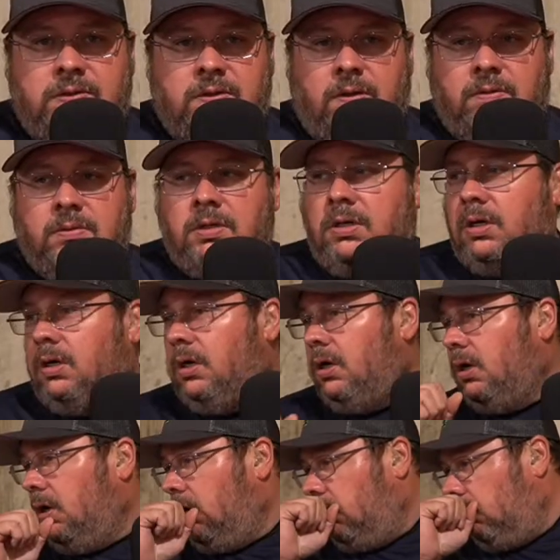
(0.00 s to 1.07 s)
So,
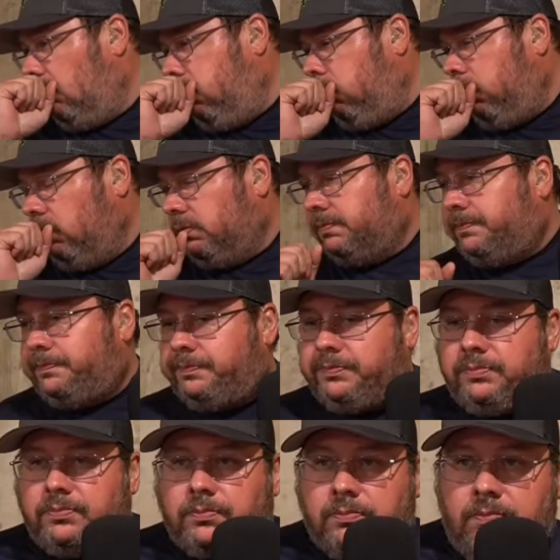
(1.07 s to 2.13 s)
and
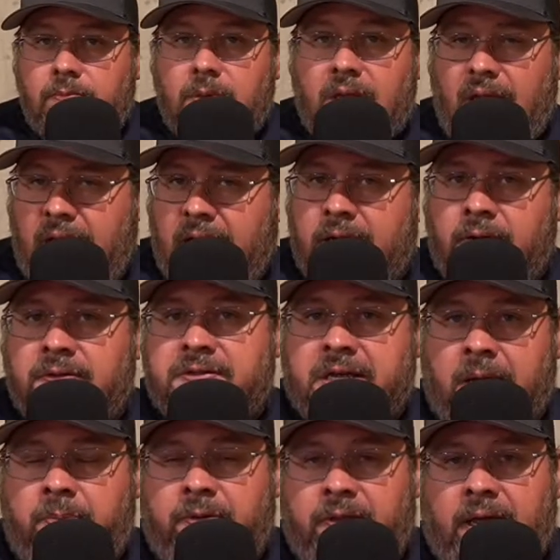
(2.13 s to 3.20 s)
on
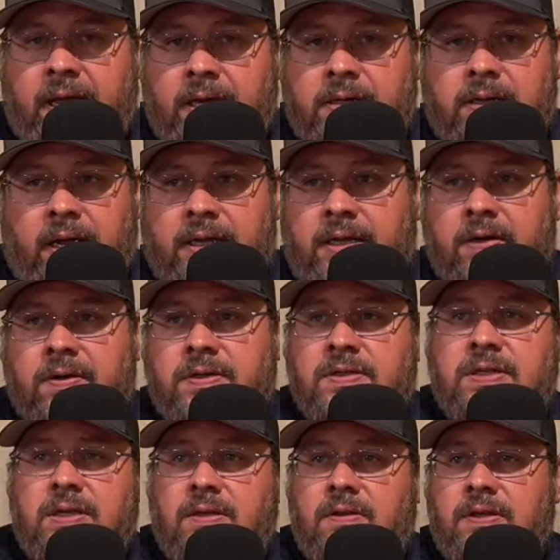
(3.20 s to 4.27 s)
top of that, I
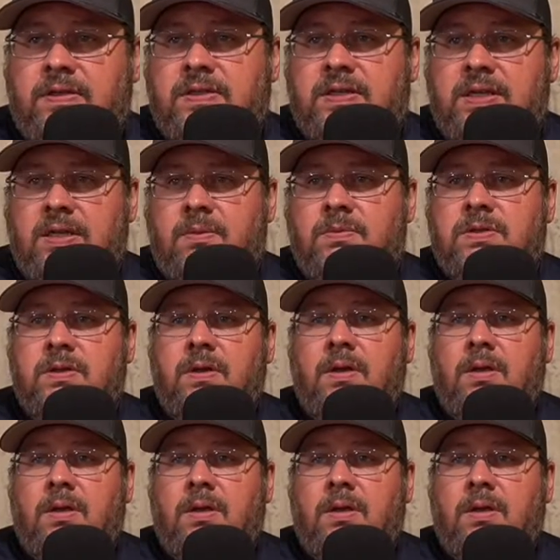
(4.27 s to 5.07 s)
guarantee this team's